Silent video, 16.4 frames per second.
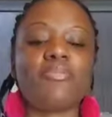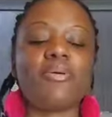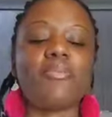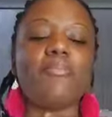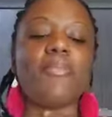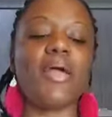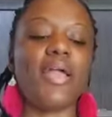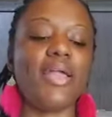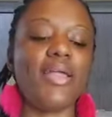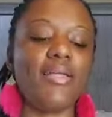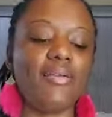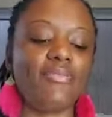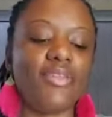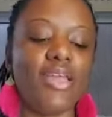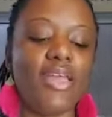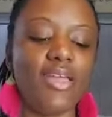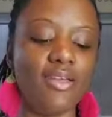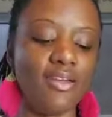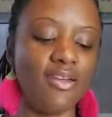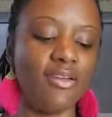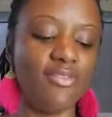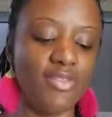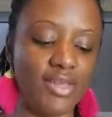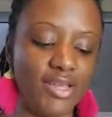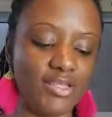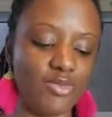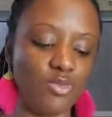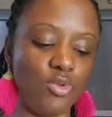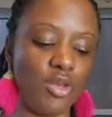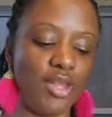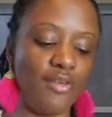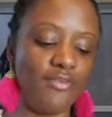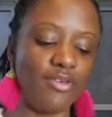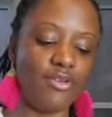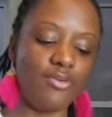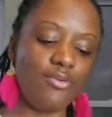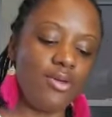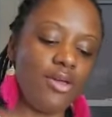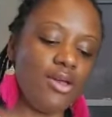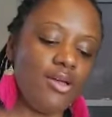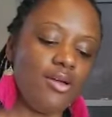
the main thing in this, whenever you